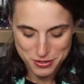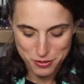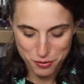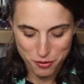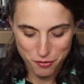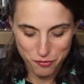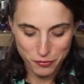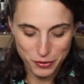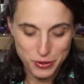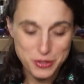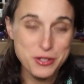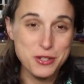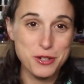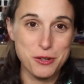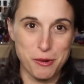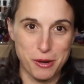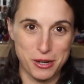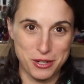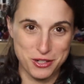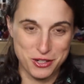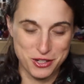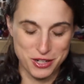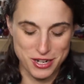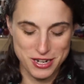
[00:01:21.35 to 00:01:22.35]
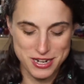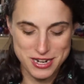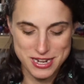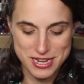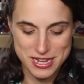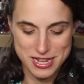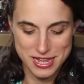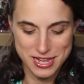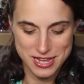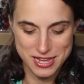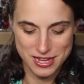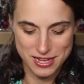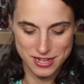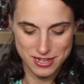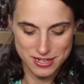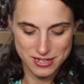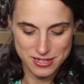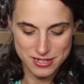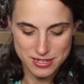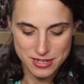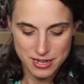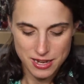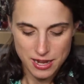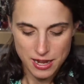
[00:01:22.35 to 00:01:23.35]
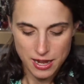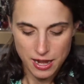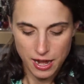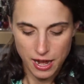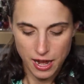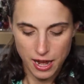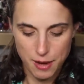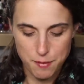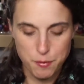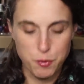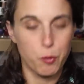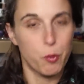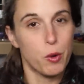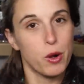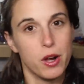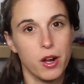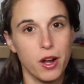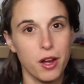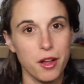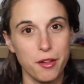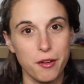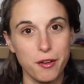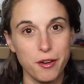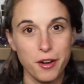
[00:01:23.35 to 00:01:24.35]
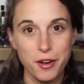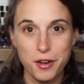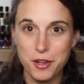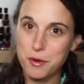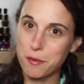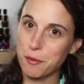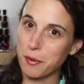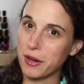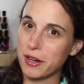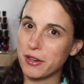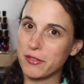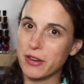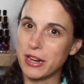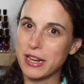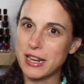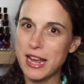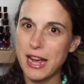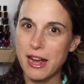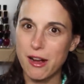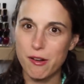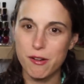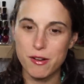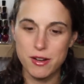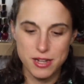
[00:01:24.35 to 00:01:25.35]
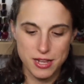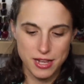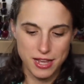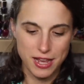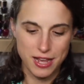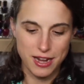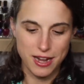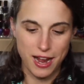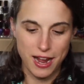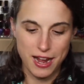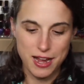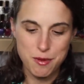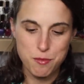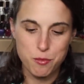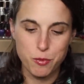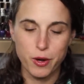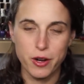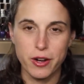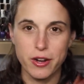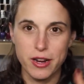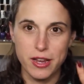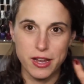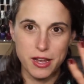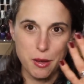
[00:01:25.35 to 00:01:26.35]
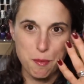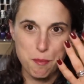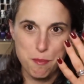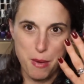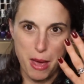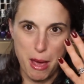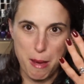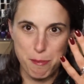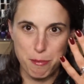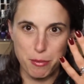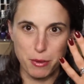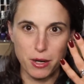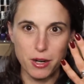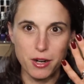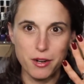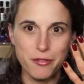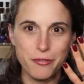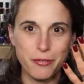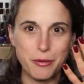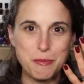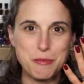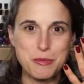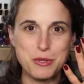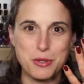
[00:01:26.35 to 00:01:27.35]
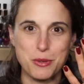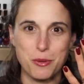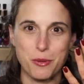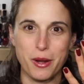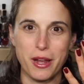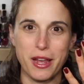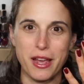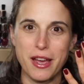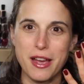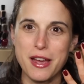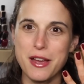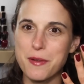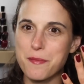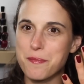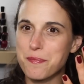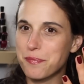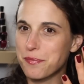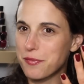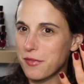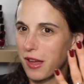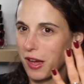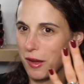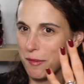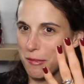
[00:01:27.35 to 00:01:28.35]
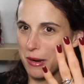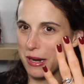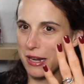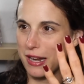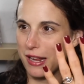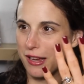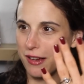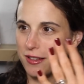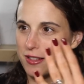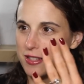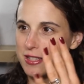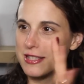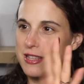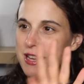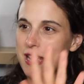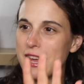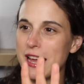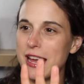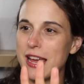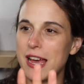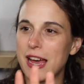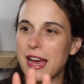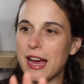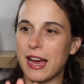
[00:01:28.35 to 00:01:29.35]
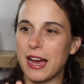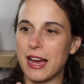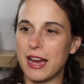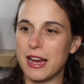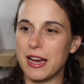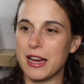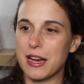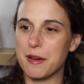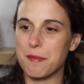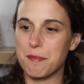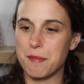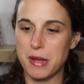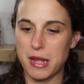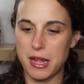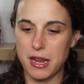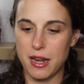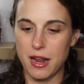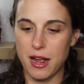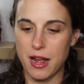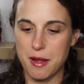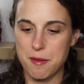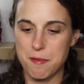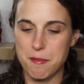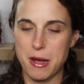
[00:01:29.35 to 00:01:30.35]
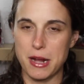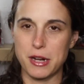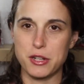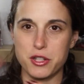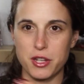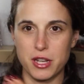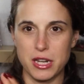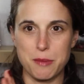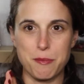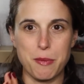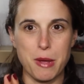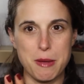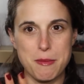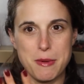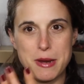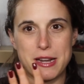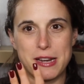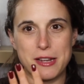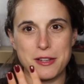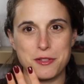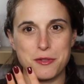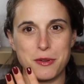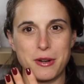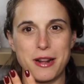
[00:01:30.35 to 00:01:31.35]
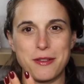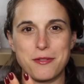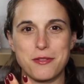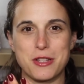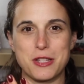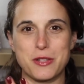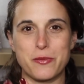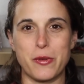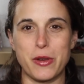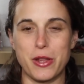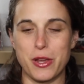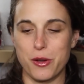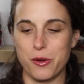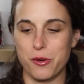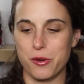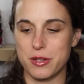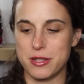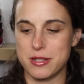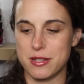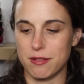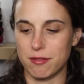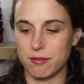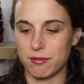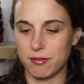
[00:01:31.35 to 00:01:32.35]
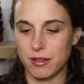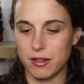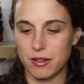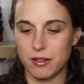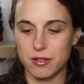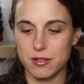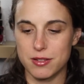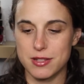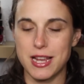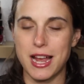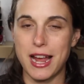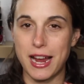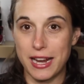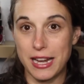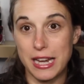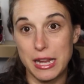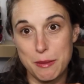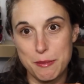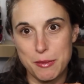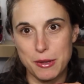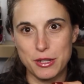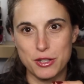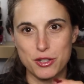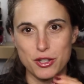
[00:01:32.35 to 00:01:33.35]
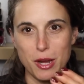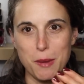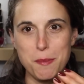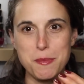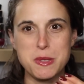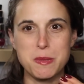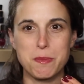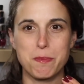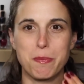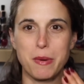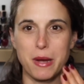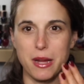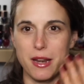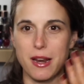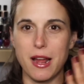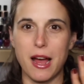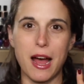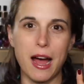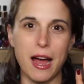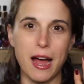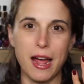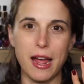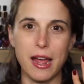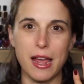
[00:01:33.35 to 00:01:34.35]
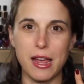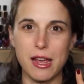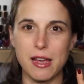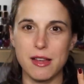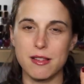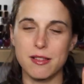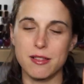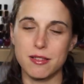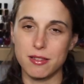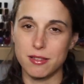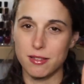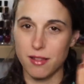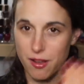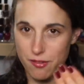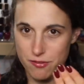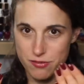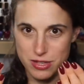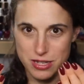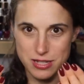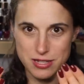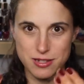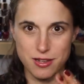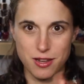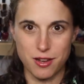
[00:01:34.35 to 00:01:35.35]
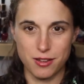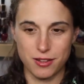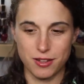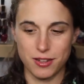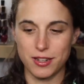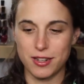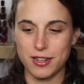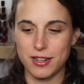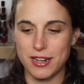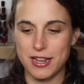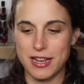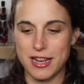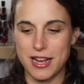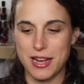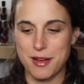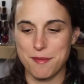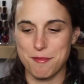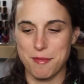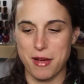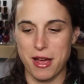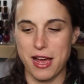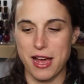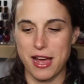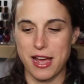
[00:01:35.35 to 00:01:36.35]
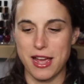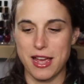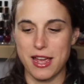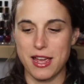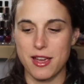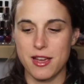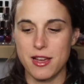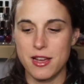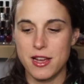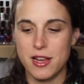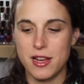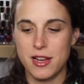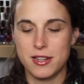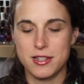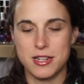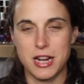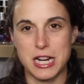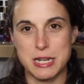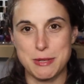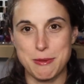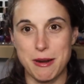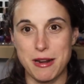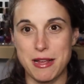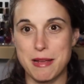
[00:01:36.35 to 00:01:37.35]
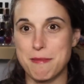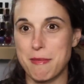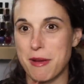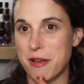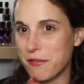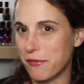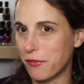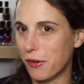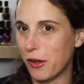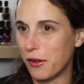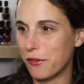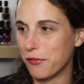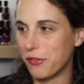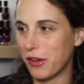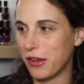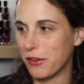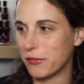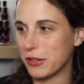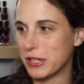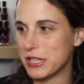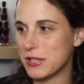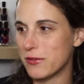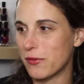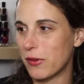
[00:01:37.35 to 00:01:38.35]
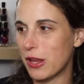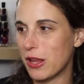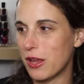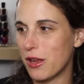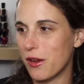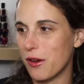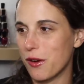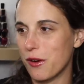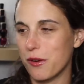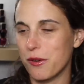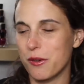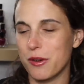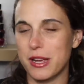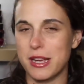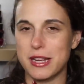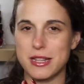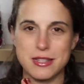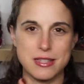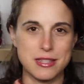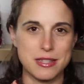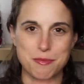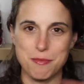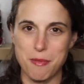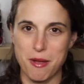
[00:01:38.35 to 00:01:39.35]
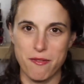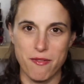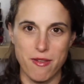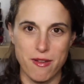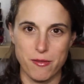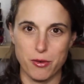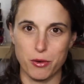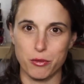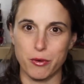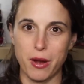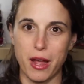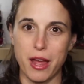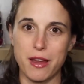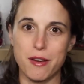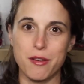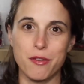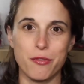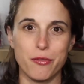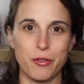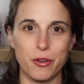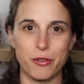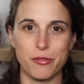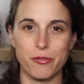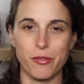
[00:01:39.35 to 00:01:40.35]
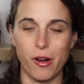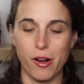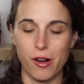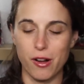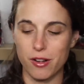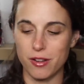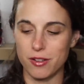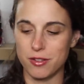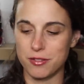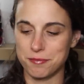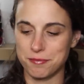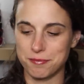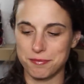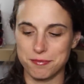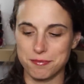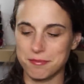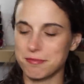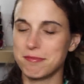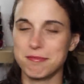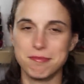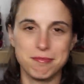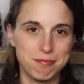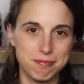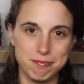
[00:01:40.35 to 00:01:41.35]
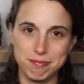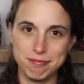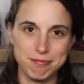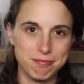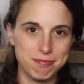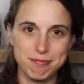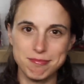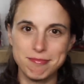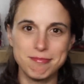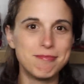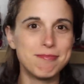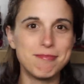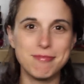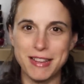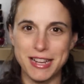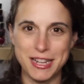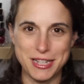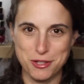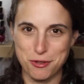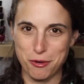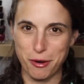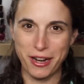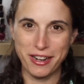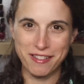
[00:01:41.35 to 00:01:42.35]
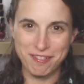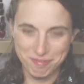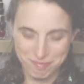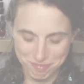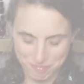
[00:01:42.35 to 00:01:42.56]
so the first question is, what color are you wearing right now? And I am wearing Pepper from ZOYA on my nails. And I'm actually going to paint my nails right after this video. It's a little tiny bit chipped, but I love this color. I talked about it in my fall favorites video. It's my favorite red for fall. It's great.